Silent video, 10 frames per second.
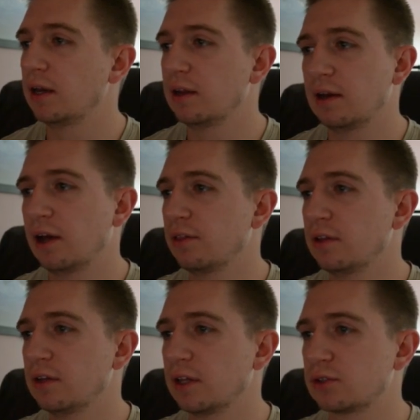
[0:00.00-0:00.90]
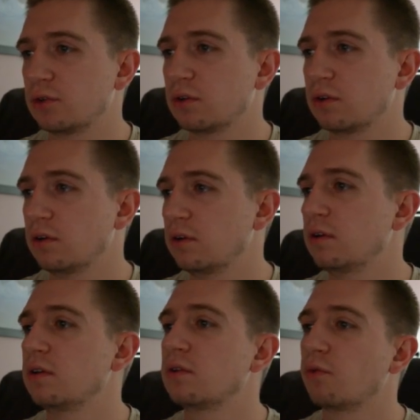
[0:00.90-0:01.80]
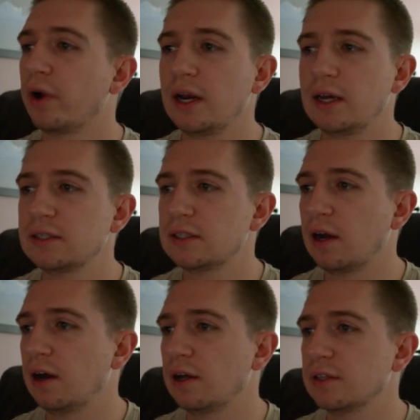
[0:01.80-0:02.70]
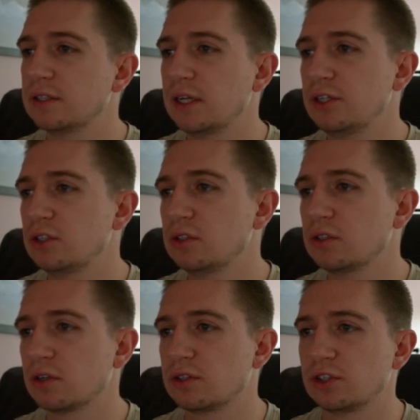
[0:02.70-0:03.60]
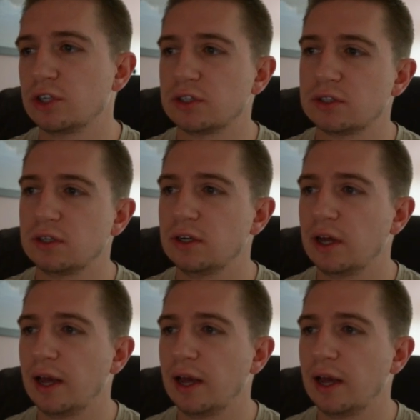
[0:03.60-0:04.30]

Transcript: now the electrical ratings on the stations are suggesting